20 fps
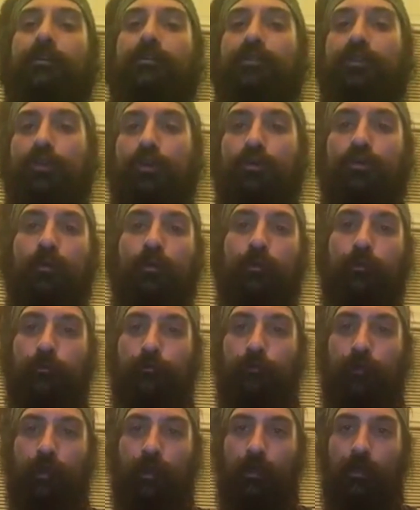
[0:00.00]
2 or
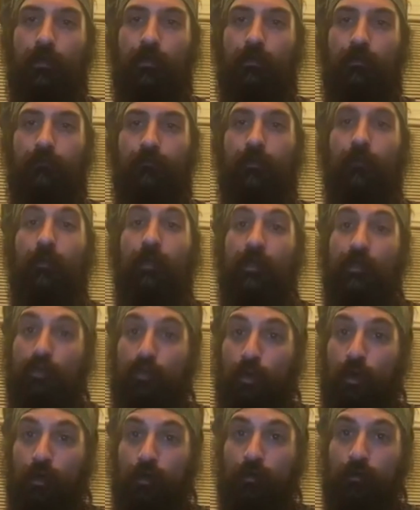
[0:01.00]
3 from each
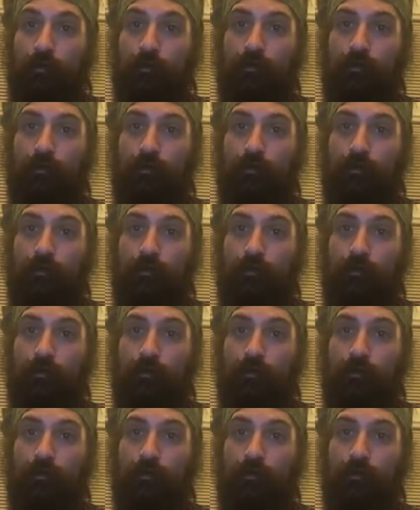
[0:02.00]
one.